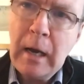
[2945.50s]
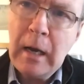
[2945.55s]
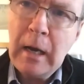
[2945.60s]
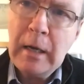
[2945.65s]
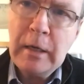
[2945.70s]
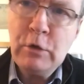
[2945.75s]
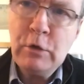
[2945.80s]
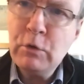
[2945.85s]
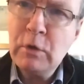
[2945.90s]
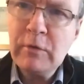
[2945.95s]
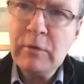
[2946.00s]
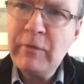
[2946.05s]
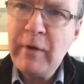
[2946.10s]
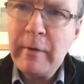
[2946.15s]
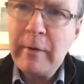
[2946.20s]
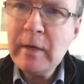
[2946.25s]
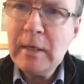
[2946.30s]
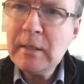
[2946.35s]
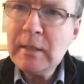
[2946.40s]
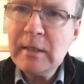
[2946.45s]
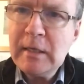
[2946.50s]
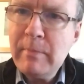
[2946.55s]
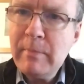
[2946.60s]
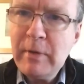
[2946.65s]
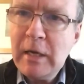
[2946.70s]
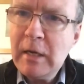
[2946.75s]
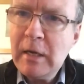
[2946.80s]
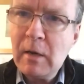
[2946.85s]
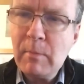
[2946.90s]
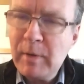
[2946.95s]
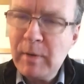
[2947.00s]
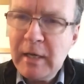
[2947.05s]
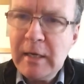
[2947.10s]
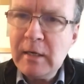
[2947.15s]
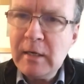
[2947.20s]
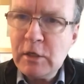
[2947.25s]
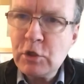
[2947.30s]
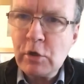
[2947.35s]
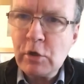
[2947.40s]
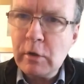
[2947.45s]
uh, you could very easily be
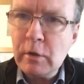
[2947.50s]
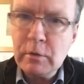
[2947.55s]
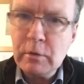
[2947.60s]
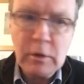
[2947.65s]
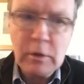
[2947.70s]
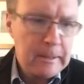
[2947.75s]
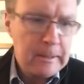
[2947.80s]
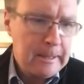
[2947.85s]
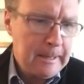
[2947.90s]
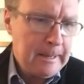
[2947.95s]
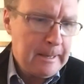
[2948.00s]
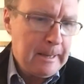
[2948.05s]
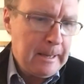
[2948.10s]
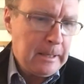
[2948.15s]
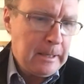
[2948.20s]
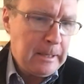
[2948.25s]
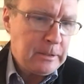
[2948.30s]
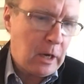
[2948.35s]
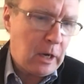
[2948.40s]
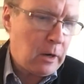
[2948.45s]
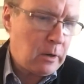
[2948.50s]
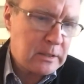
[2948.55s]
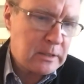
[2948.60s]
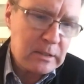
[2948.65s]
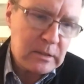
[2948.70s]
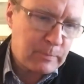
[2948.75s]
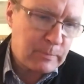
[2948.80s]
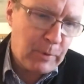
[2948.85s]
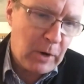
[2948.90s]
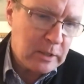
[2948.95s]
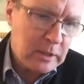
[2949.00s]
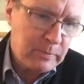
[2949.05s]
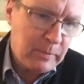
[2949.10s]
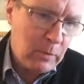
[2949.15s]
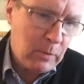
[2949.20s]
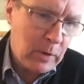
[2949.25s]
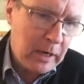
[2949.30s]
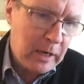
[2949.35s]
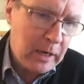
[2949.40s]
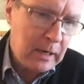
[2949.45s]
completely screwed. So it doesn't
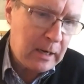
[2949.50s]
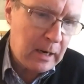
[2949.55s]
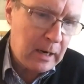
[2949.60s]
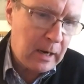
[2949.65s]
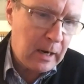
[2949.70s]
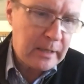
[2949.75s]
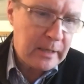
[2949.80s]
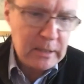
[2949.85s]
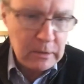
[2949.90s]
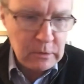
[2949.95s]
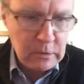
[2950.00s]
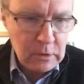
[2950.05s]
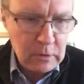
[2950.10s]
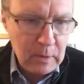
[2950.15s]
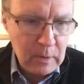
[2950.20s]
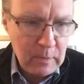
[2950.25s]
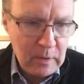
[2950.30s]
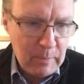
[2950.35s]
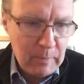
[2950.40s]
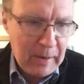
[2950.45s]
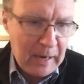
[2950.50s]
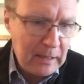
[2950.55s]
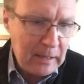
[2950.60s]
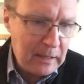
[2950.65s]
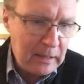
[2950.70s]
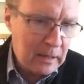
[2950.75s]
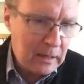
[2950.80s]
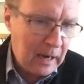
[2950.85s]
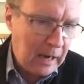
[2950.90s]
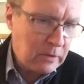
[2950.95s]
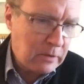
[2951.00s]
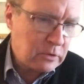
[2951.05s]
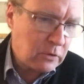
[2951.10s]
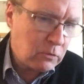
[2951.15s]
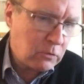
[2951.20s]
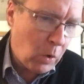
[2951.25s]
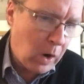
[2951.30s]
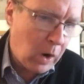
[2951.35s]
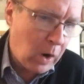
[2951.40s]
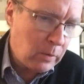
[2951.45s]
surprise me we're here. I don't agree with the Bailey
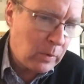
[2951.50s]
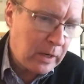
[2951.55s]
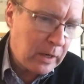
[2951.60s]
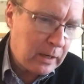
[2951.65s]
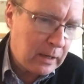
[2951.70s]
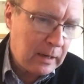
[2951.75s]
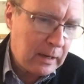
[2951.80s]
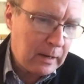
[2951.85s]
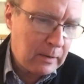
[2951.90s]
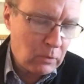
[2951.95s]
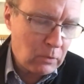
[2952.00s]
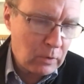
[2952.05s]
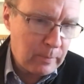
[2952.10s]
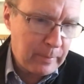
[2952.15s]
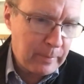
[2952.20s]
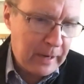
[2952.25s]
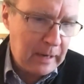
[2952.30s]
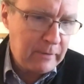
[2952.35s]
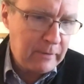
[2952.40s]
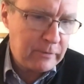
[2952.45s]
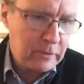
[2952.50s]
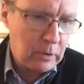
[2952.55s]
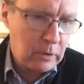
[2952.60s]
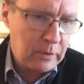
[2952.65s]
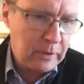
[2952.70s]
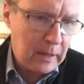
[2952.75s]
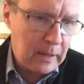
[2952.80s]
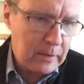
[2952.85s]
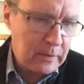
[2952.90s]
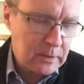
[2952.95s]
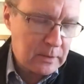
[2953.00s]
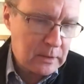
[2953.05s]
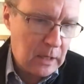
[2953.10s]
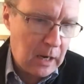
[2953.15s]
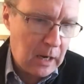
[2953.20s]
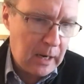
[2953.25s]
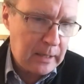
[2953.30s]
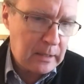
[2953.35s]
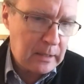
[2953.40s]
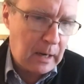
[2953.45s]
account of why we're here or the behaviour on the
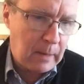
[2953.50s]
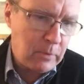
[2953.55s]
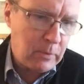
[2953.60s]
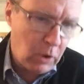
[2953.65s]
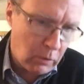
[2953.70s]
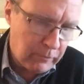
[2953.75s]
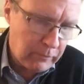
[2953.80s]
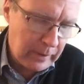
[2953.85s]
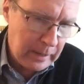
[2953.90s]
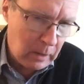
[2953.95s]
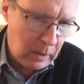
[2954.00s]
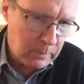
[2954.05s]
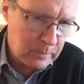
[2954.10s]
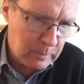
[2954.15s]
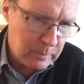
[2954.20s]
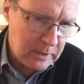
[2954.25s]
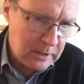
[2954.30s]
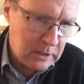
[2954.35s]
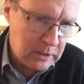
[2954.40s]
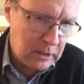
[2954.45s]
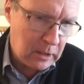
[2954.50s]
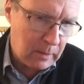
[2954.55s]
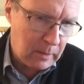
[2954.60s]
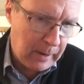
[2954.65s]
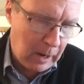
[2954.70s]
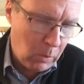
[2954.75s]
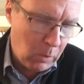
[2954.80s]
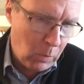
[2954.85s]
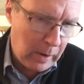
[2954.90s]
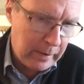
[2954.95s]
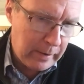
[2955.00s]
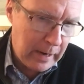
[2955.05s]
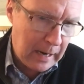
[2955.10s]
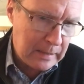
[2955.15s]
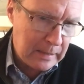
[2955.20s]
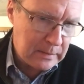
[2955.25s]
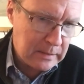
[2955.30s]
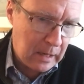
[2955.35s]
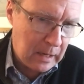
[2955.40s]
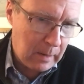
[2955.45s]
other side. I'm not very optimistic about
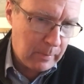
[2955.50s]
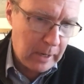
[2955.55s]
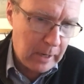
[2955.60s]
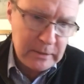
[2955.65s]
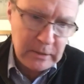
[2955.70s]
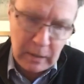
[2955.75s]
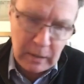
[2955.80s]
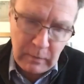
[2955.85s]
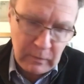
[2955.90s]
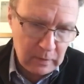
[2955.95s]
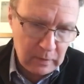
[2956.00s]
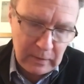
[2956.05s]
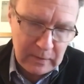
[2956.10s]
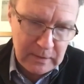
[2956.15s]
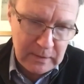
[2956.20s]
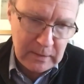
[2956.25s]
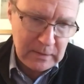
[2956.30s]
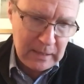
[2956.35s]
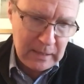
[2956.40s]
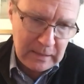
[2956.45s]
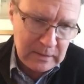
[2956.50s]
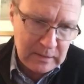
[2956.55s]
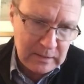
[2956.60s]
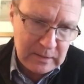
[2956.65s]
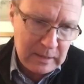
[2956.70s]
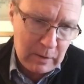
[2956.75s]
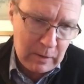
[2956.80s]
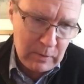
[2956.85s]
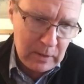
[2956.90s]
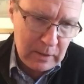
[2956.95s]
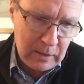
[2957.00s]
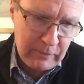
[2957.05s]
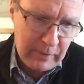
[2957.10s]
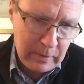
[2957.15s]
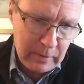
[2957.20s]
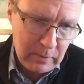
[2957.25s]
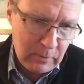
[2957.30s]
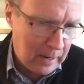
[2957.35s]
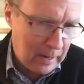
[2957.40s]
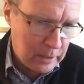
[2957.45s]
where it ends up. I don't think this is
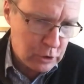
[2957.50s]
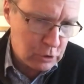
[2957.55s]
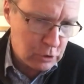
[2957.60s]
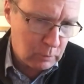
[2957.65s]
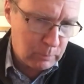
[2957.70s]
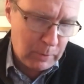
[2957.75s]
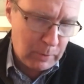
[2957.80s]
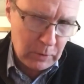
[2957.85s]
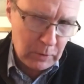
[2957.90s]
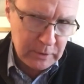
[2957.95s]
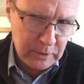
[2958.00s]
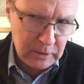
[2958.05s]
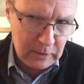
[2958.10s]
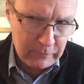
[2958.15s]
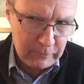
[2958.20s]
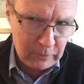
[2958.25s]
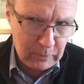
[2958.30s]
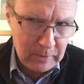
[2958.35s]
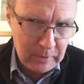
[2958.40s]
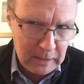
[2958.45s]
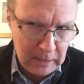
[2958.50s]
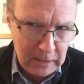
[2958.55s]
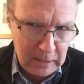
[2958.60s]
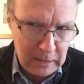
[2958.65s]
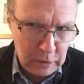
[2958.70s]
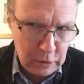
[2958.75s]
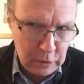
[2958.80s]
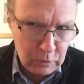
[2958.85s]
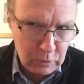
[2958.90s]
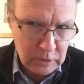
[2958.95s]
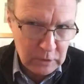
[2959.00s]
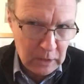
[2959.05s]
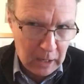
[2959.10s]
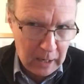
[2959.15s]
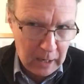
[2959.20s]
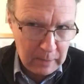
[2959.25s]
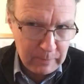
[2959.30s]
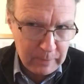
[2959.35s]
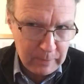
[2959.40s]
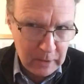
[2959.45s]
necessarily very rational policy from the EU
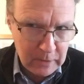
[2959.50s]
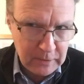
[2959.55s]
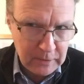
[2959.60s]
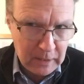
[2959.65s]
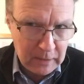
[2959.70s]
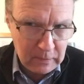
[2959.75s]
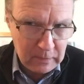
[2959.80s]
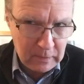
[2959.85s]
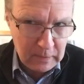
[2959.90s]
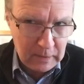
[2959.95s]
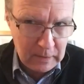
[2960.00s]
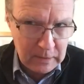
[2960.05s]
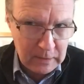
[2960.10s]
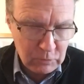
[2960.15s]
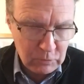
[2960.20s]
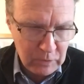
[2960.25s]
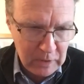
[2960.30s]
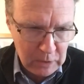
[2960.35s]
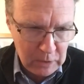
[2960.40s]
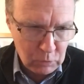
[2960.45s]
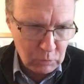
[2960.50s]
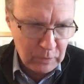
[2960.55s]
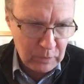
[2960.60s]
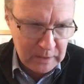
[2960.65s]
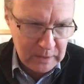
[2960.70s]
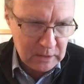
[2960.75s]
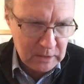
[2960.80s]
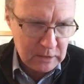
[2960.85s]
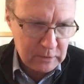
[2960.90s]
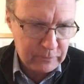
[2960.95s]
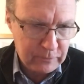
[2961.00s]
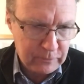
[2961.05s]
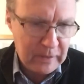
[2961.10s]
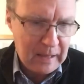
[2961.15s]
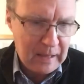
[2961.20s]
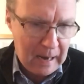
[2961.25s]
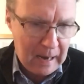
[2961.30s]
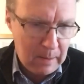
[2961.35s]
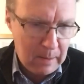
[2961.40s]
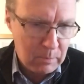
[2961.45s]
side because I think there's real
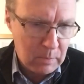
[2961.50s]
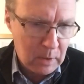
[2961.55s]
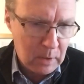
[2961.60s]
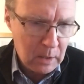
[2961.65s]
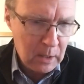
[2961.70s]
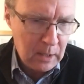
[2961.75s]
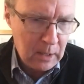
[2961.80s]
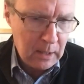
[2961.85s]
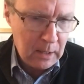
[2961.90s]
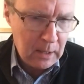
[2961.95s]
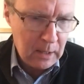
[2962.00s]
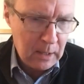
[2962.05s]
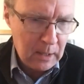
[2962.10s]
risks for them